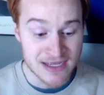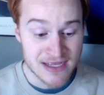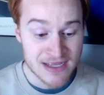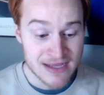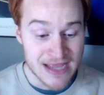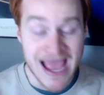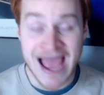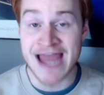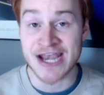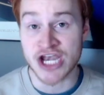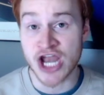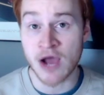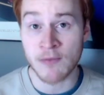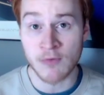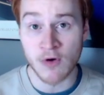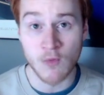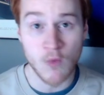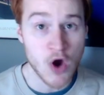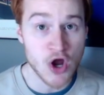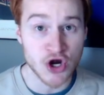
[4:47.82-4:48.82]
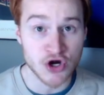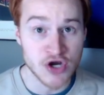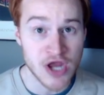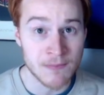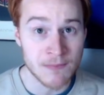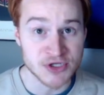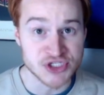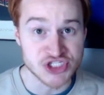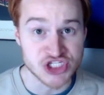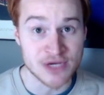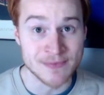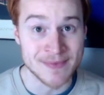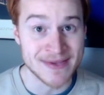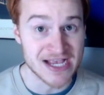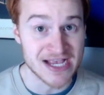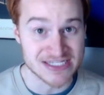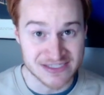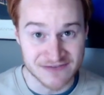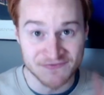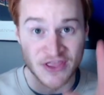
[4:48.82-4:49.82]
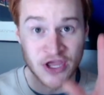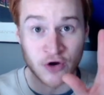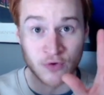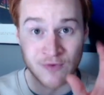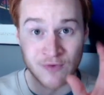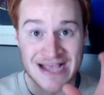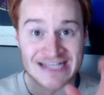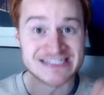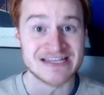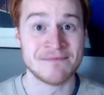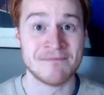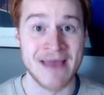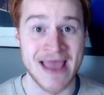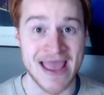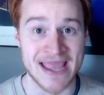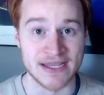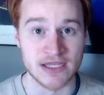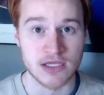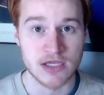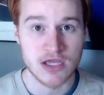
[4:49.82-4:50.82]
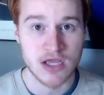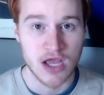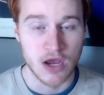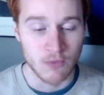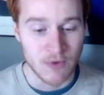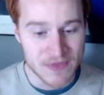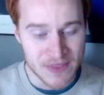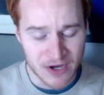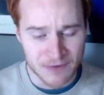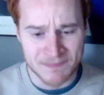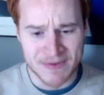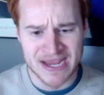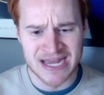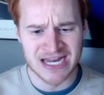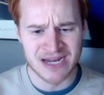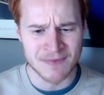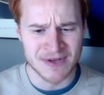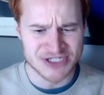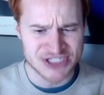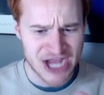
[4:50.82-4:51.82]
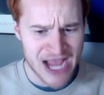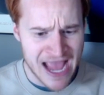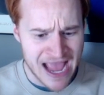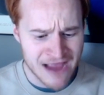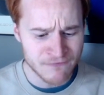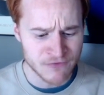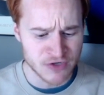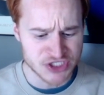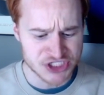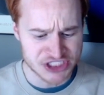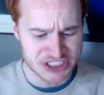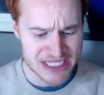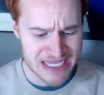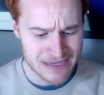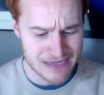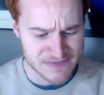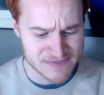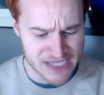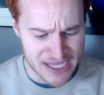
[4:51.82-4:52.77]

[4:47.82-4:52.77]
at number 1 or number 2 because of their resume when they're beating a bunch of average teams.